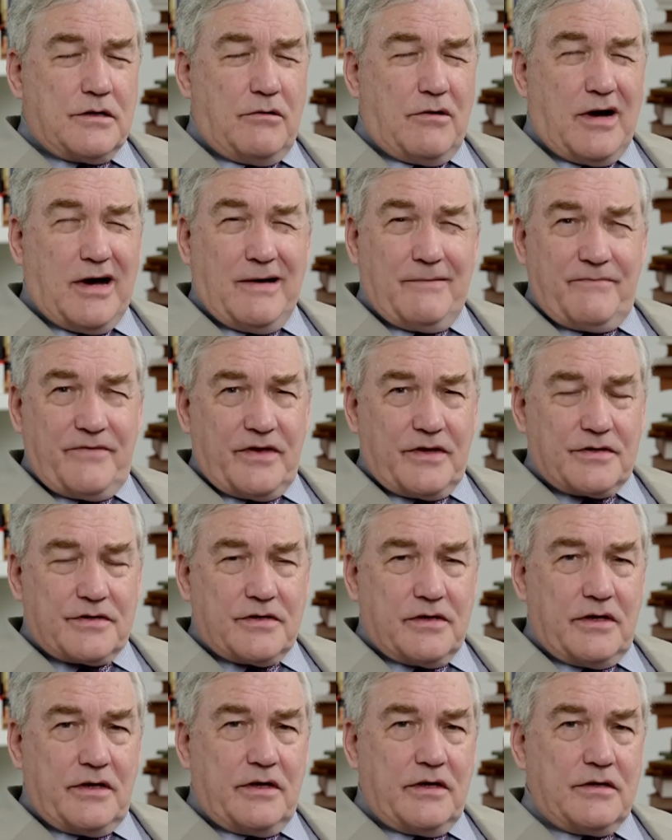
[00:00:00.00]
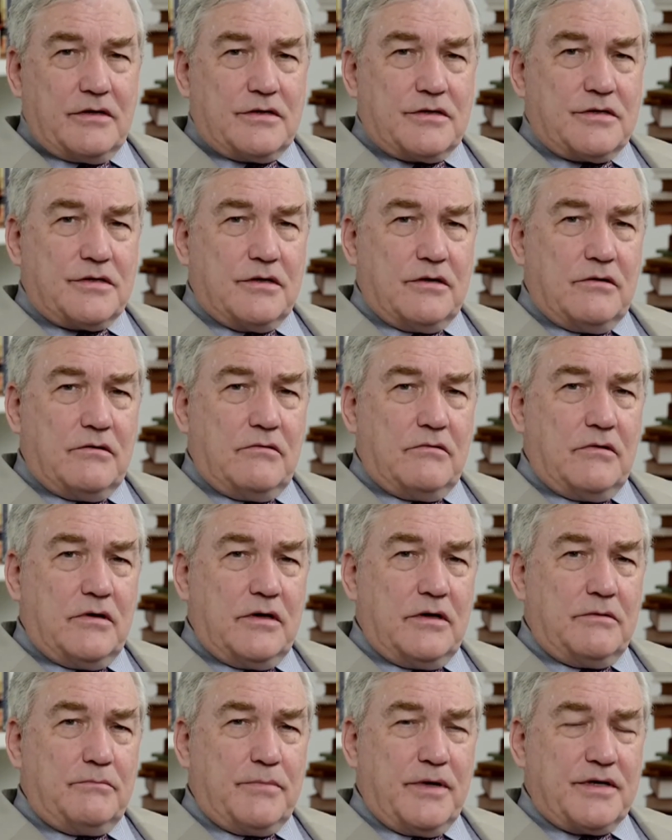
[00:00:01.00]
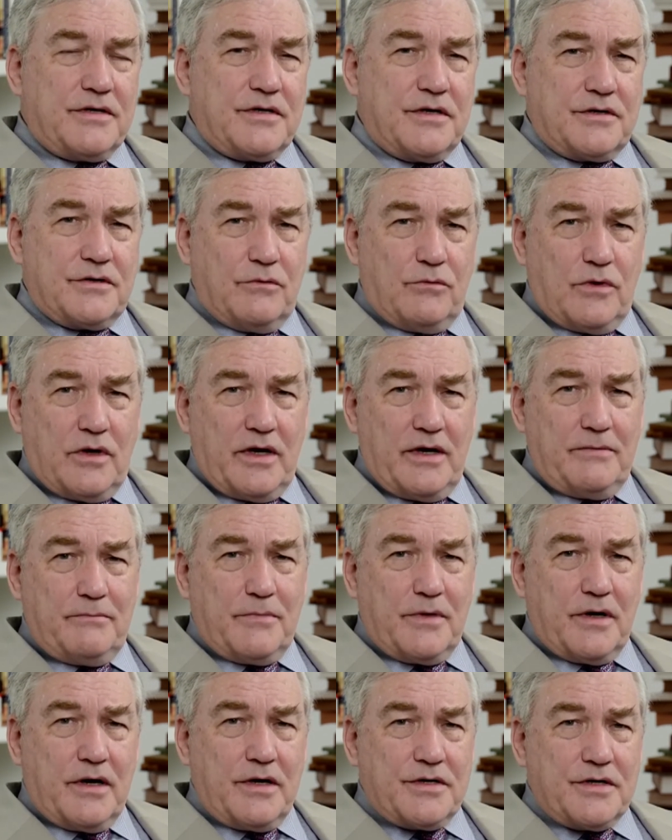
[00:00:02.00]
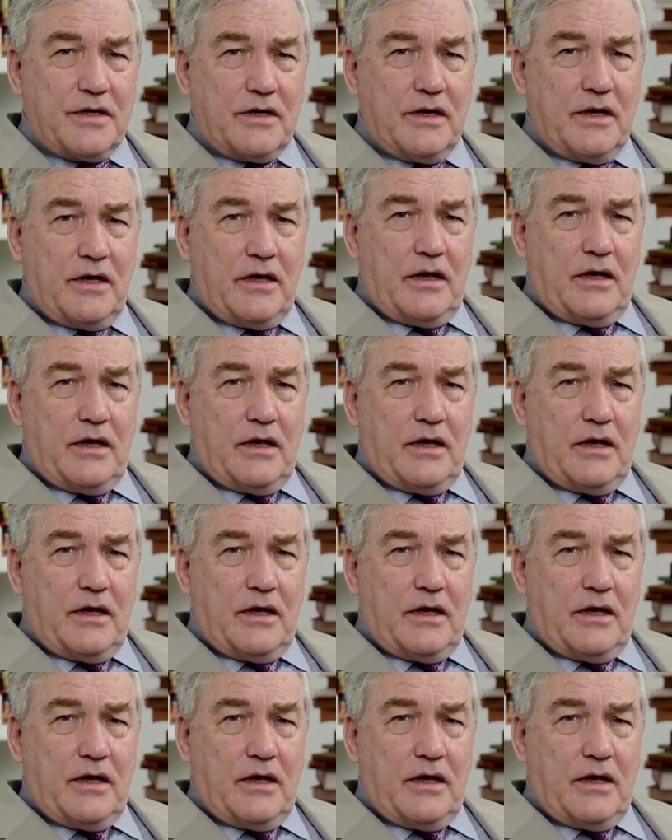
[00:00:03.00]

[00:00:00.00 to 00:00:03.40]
obviously and by such a wide margin.